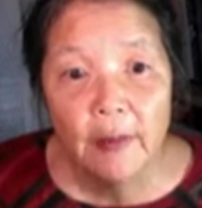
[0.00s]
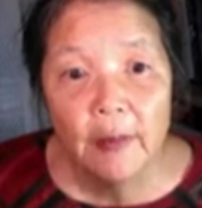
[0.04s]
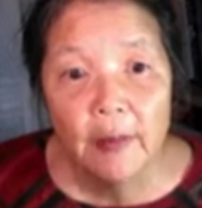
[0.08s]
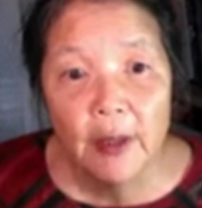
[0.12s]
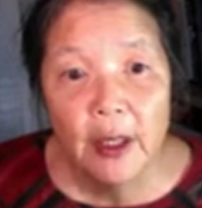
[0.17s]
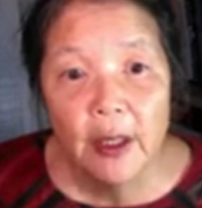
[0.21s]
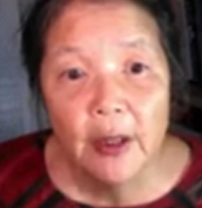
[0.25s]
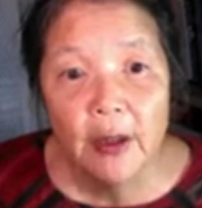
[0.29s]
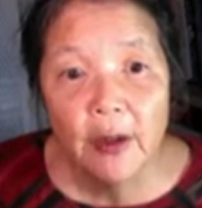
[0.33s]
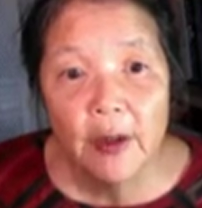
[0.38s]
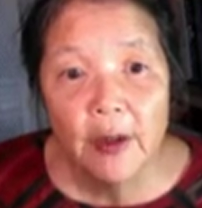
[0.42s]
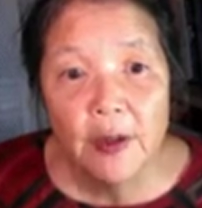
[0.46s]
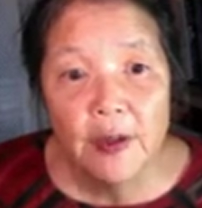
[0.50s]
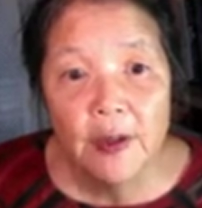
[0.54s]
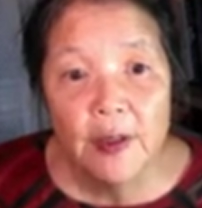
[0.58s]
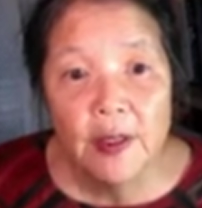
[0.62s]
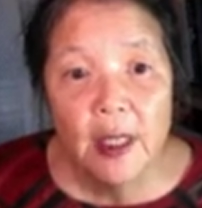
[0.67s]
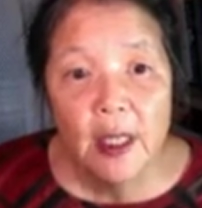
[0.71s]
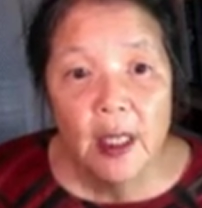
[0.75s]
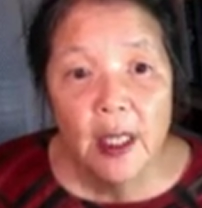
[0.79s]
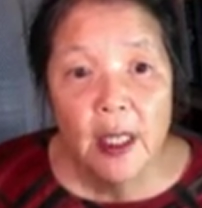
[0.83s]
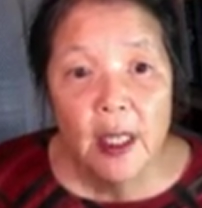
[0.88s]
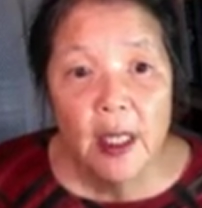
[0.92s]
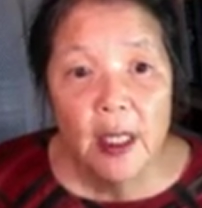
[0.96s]

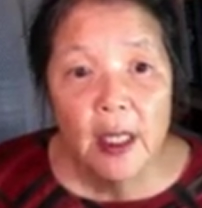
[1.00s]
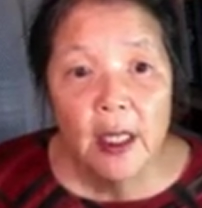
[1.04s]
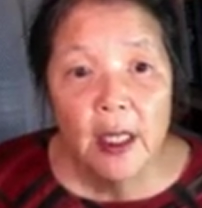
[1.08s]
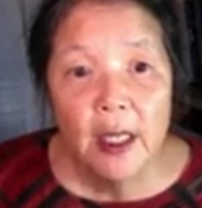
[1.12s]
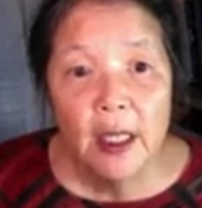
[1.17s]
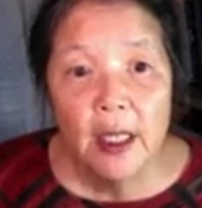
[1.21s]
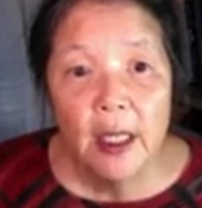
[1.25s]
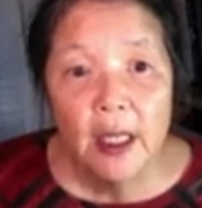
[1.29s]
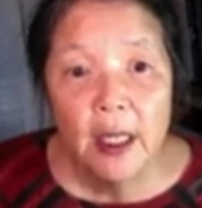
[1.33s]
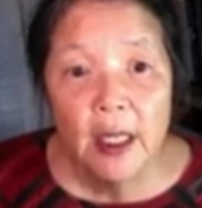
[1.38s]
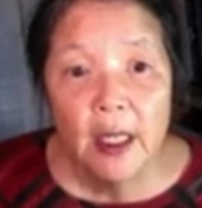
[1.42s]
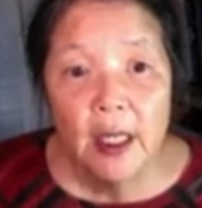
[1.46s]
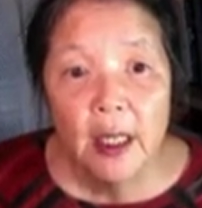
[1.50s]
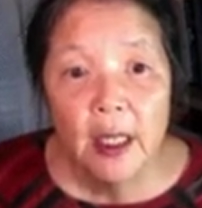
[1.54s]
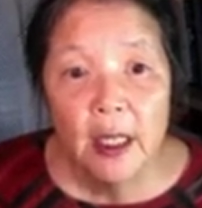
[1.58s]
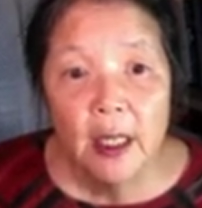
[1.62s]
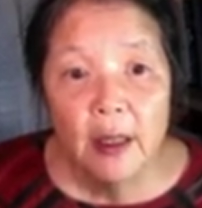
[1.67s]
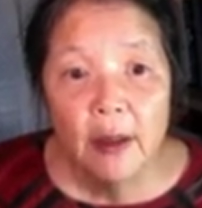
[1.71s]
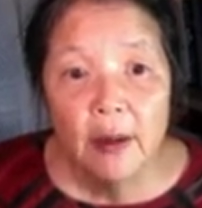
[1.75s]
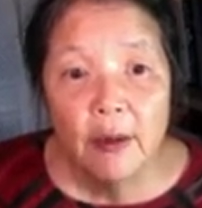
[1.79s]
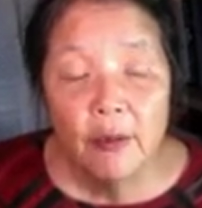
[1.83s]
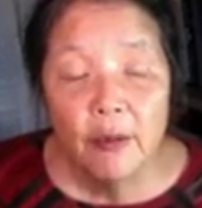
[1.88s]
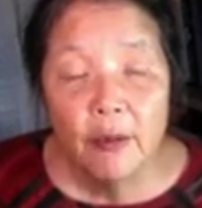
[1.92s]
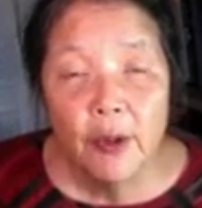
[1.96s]
because the
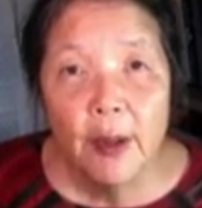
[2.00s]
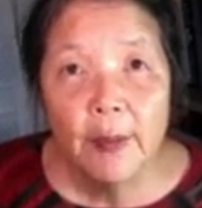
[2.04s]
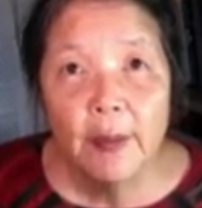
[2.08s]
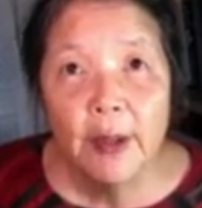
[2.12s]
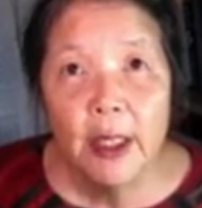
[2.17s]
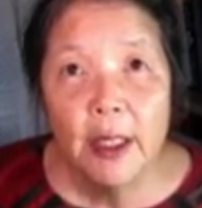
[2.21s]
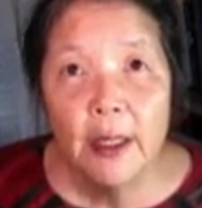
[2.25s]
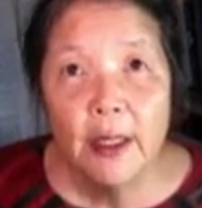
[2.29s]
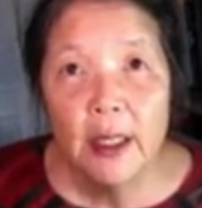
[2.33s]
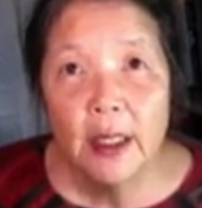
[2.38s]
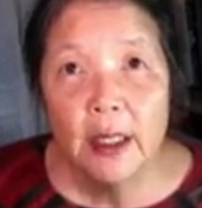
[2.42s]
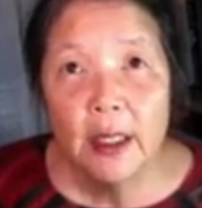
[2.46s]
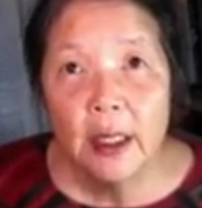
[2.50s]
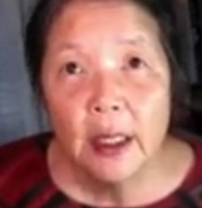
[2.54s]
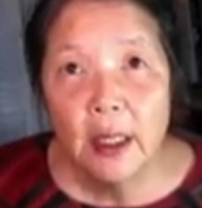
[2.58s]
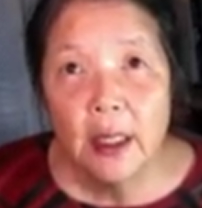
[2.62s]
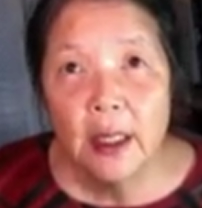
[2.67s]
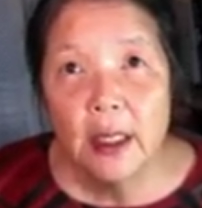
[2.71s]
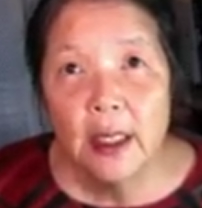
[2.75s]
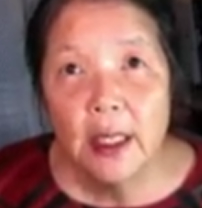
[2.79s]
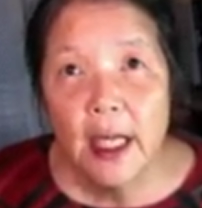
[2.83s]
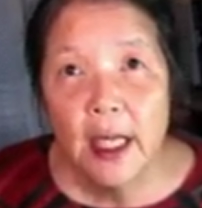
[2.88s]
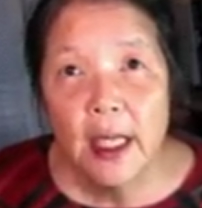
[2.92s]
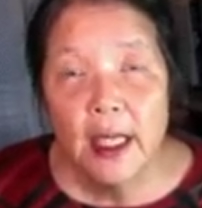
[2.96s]
remedy that
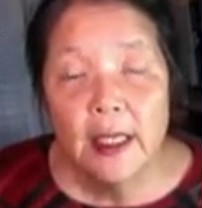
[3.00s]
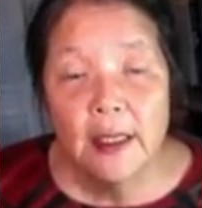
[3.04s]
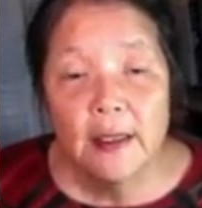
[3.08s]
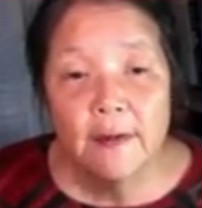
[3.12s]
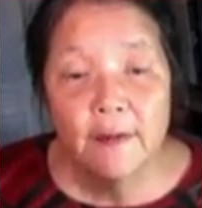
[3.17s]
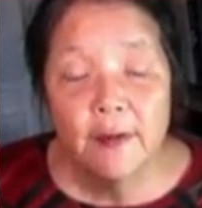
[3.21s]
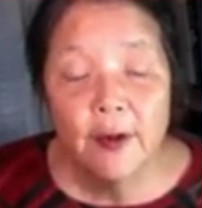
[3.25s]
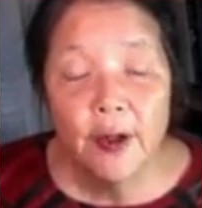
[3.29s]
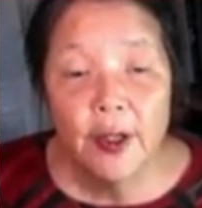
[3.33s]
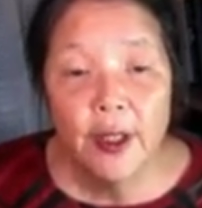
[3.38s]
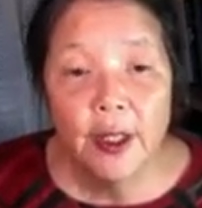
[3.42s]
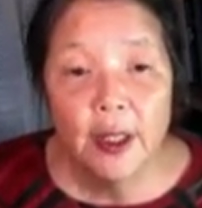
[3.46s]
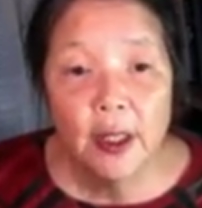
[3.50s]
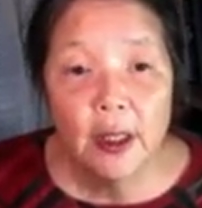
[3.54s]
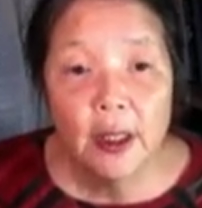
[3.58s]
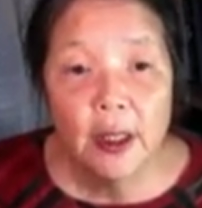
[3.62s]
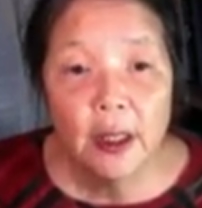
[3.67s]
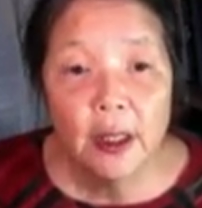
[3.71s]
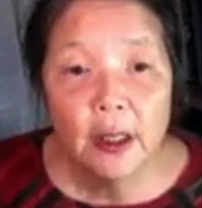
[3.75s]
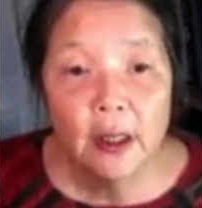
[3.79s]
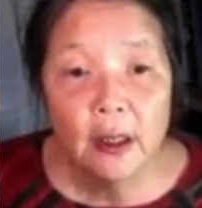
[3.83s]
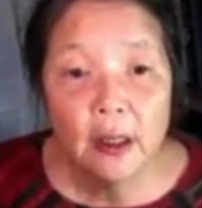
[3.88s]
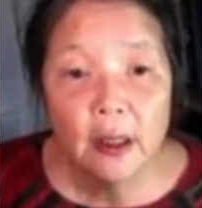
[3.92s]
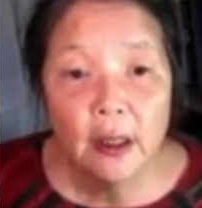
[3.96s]
contains very
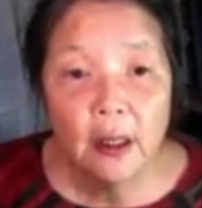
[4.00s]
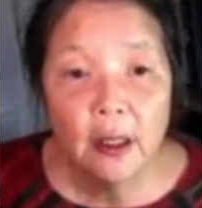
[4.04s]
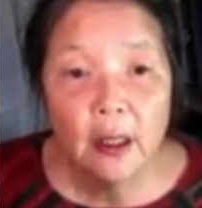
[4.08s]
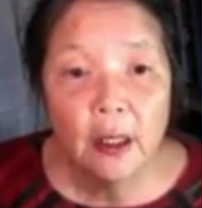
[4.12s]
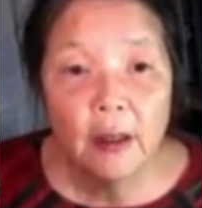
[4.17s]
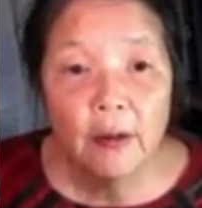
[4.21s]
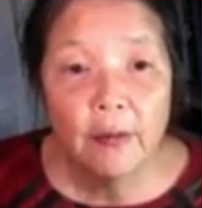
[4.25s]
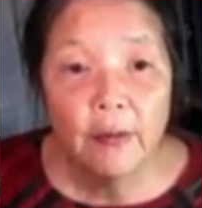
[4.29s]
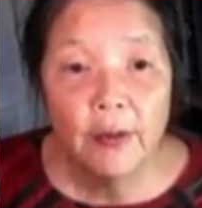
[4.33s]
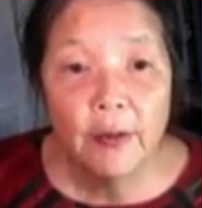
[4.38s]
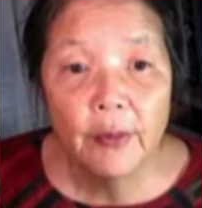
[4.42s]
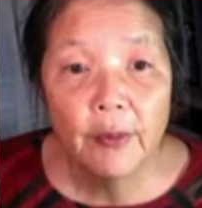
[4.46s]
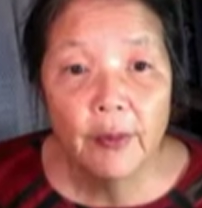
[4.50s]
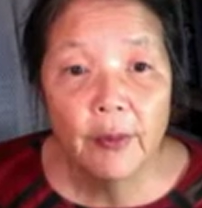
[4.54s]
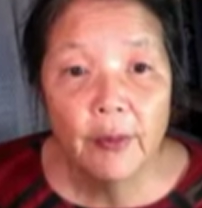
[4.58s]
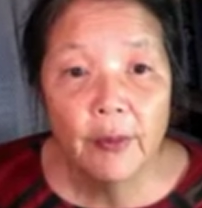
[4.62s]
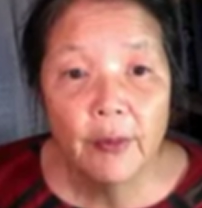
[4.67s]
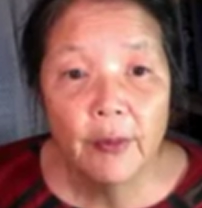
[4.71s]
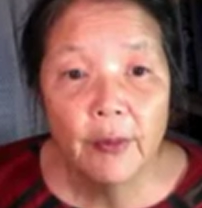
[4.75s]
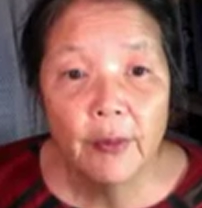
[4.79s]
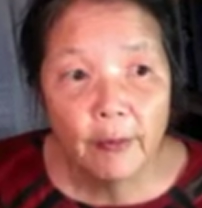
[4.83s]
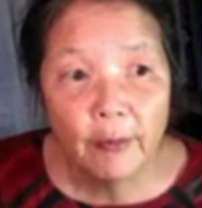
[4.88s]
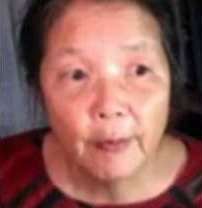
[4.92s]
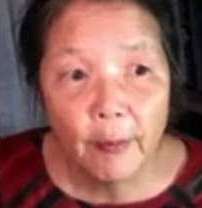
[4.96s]
little
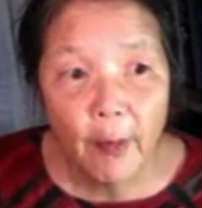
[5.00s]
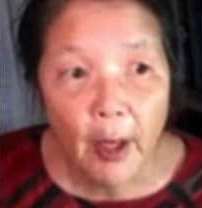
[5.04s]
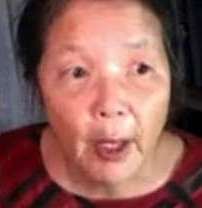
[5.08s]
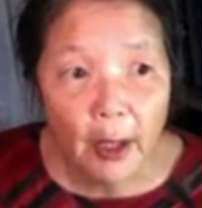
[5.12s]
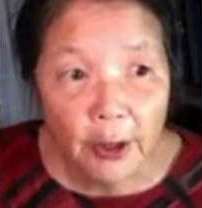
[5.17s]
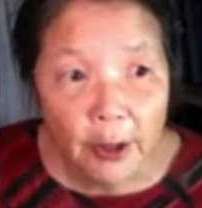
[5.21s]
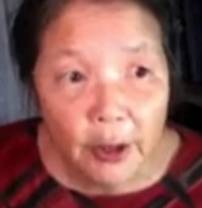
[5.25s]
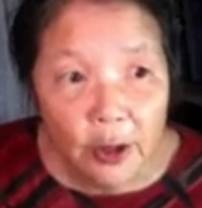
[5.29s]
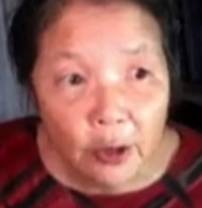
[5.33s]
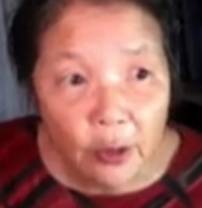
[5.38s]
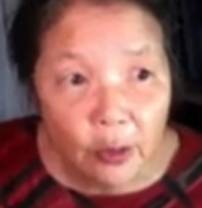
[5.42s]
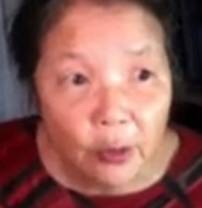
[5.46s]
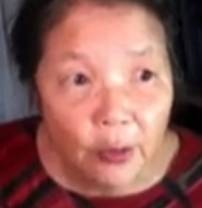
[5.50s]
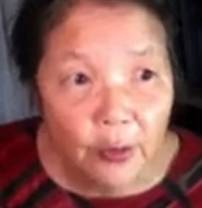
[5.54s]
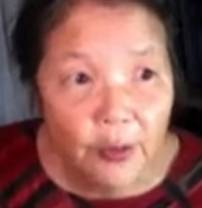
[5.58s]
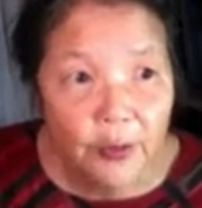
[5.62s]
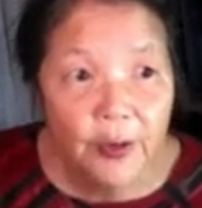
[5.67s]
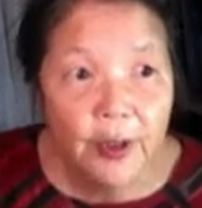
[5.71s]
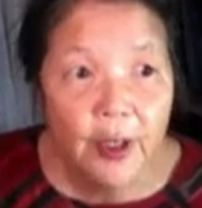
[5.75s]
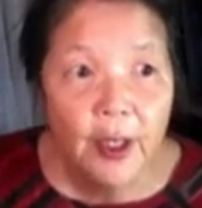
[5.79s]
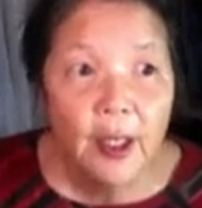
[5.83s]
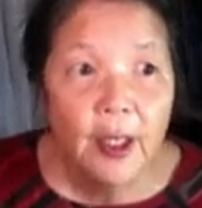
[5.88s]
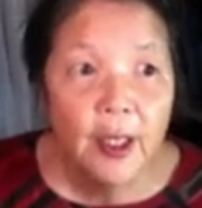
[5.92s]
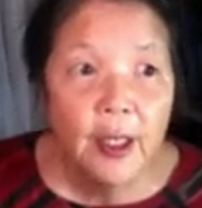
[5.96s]
of
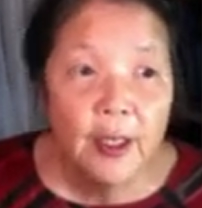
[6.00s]
molecules